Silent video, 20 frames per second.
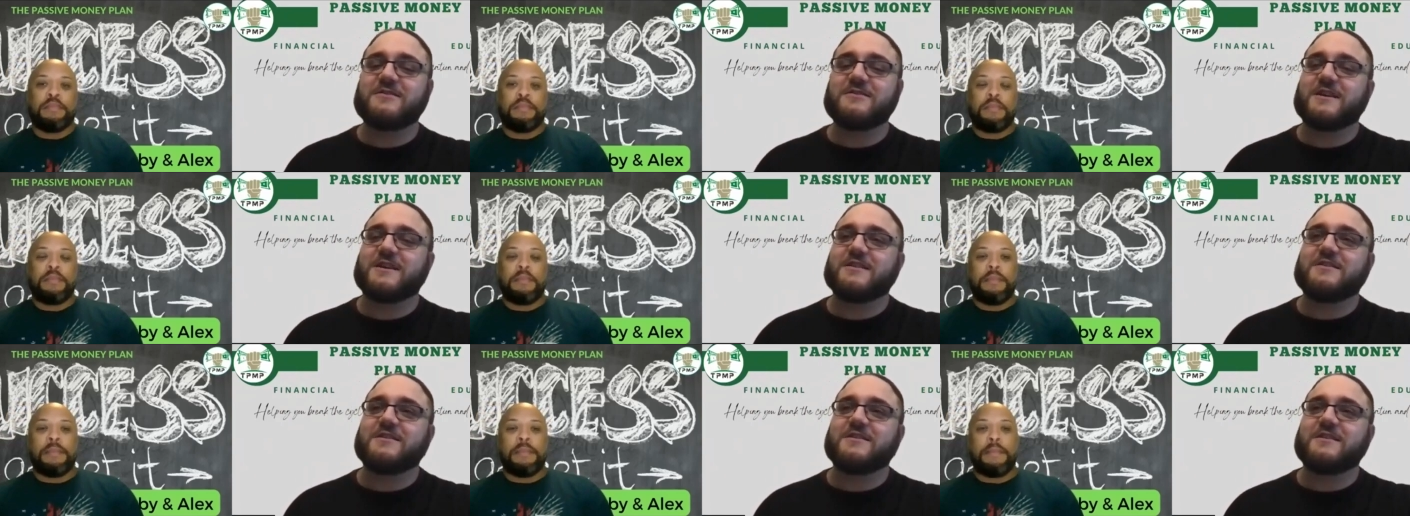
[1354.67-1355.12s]
Speaker 1: so
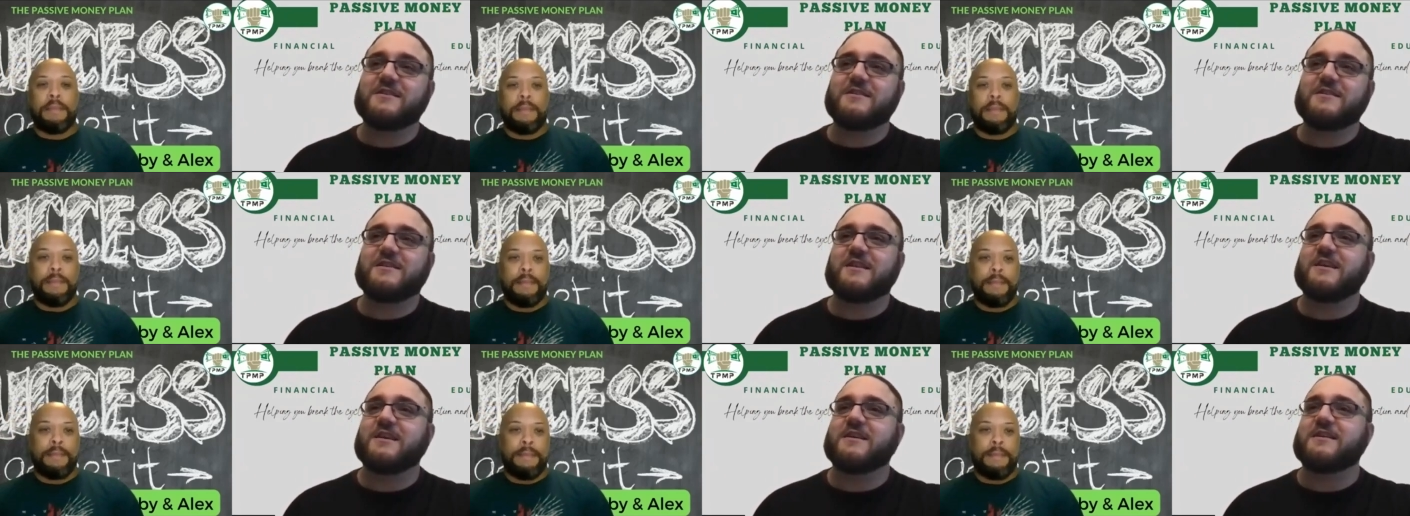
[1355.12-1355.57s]
I took it
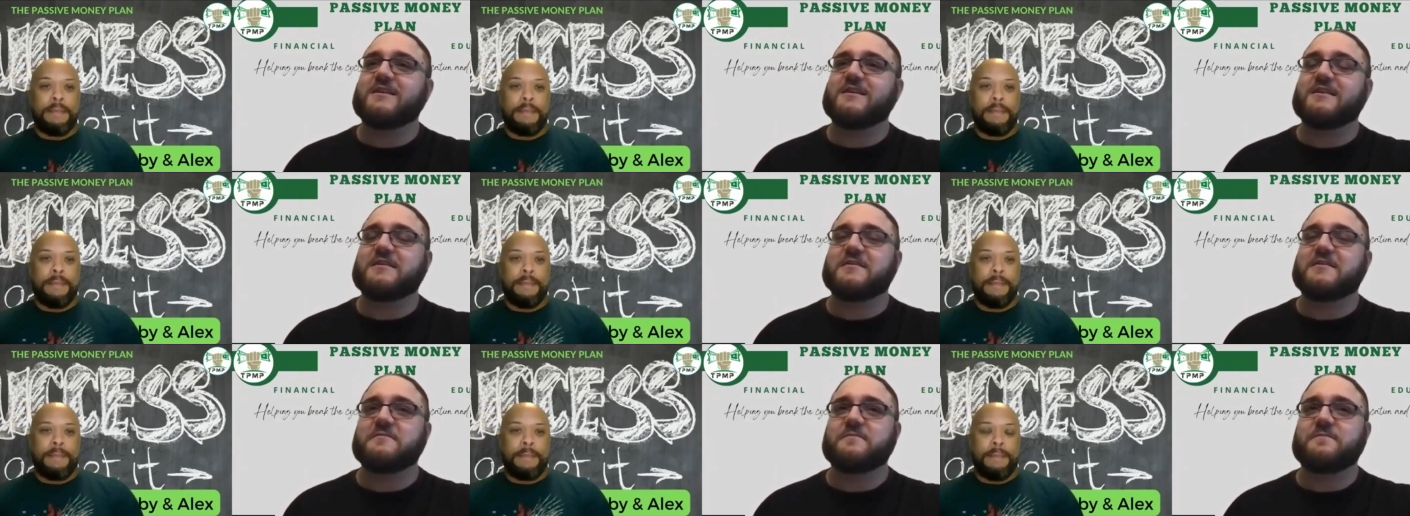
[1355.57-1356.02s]
to like
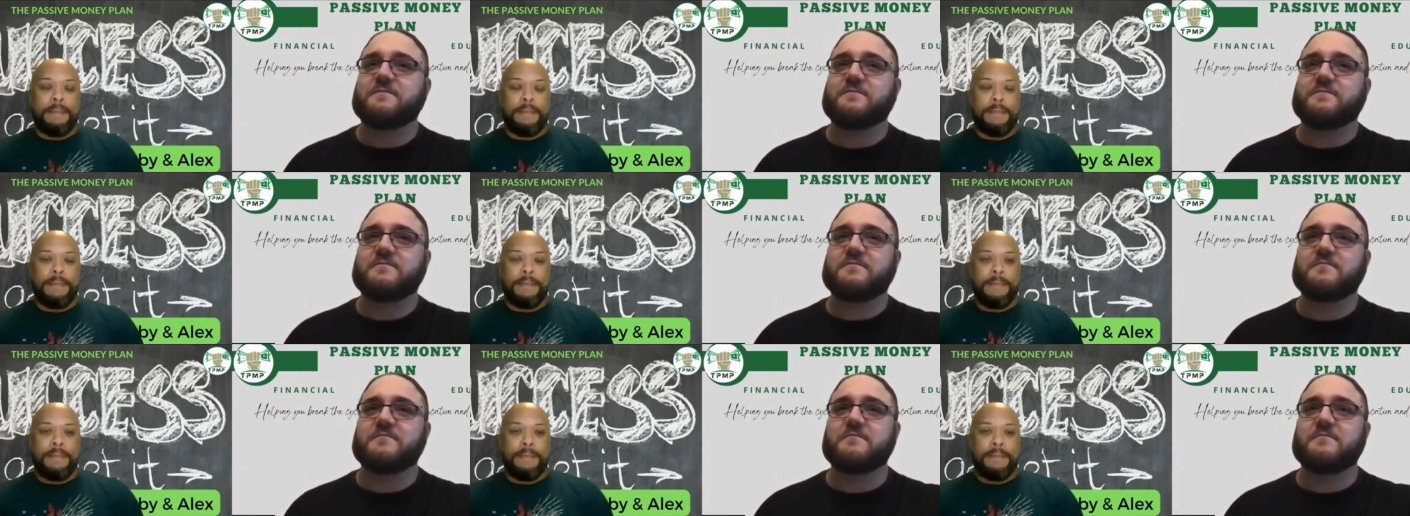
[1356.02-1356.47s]
a
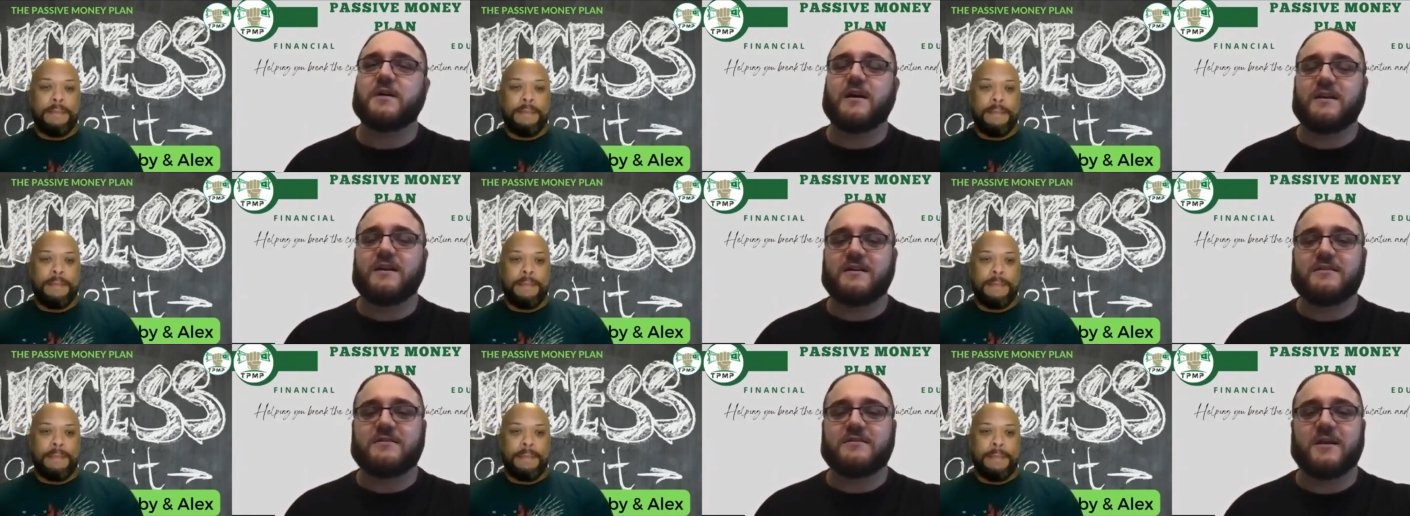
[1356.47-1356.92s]

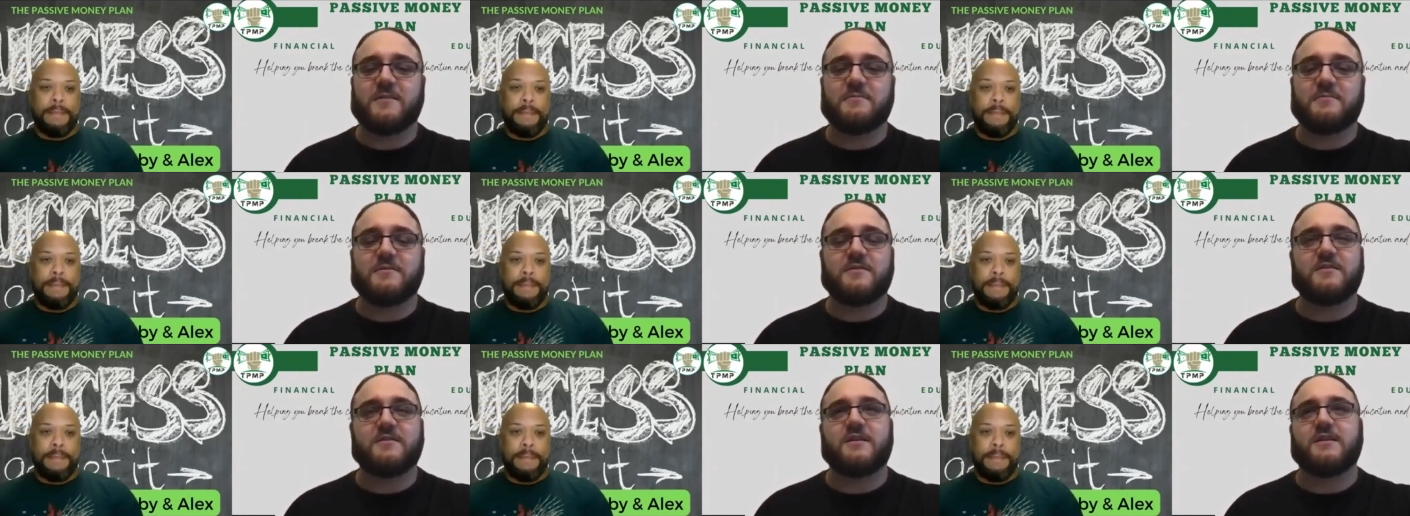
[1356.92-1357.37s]
body shop,
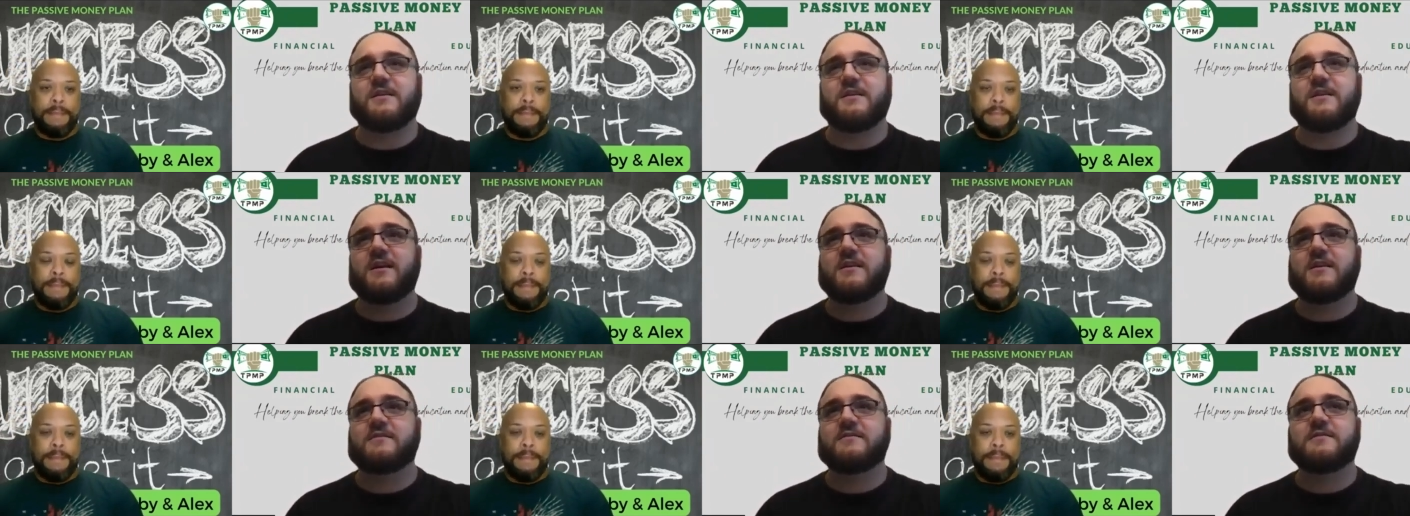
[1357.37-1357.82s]
and they're like,
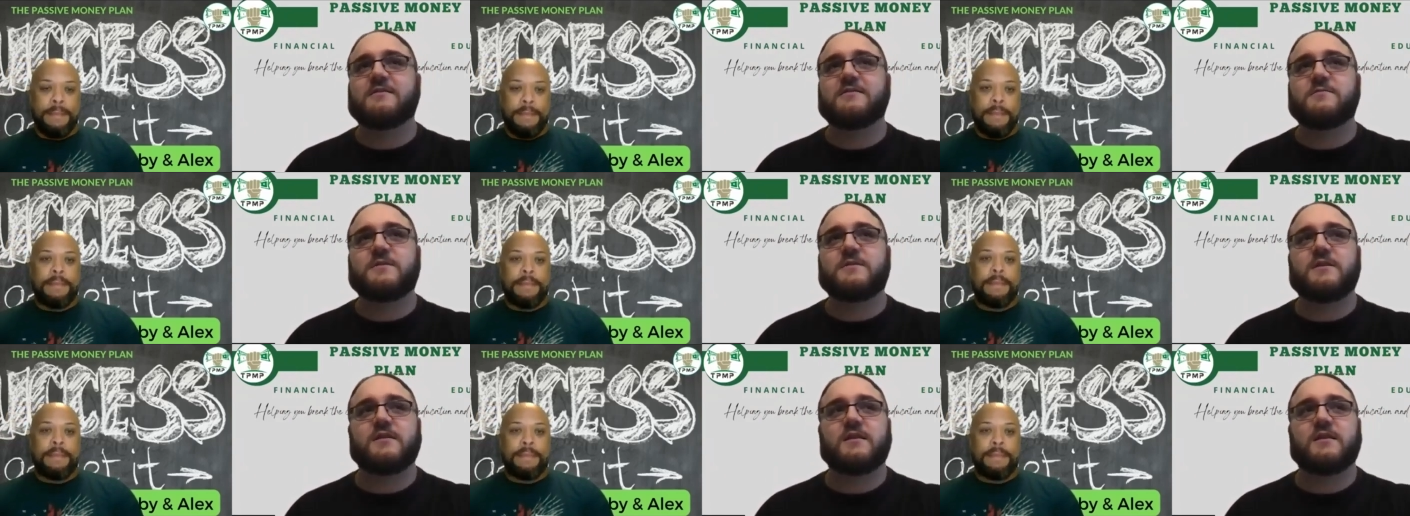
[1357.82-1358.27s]
"Yeah, it's gonna
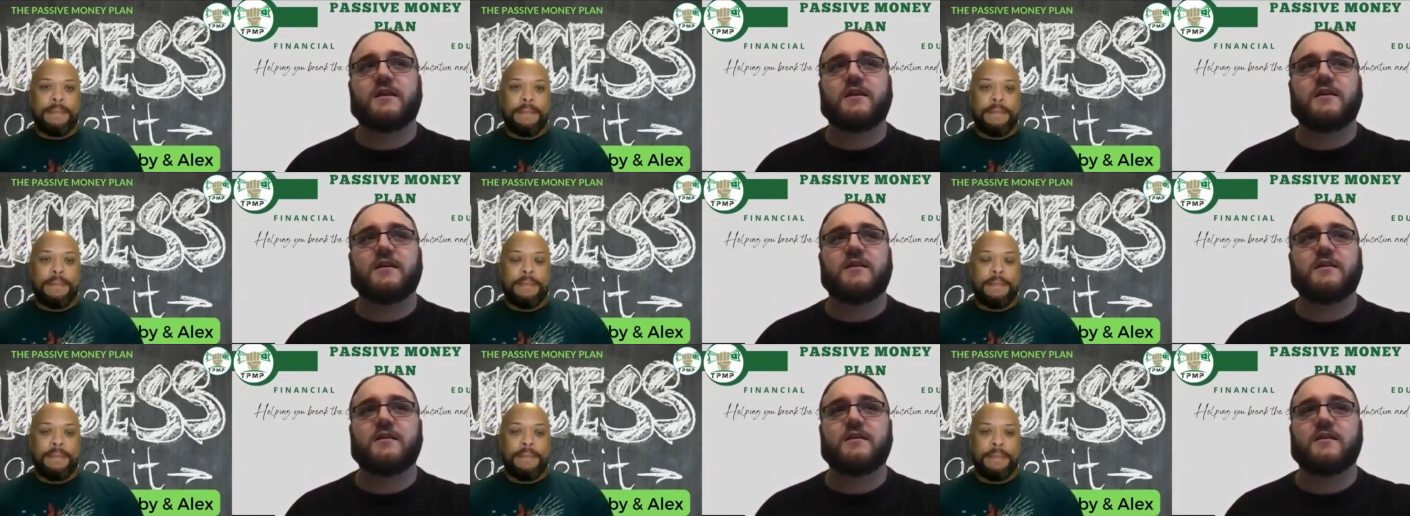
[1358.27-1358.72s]
be like."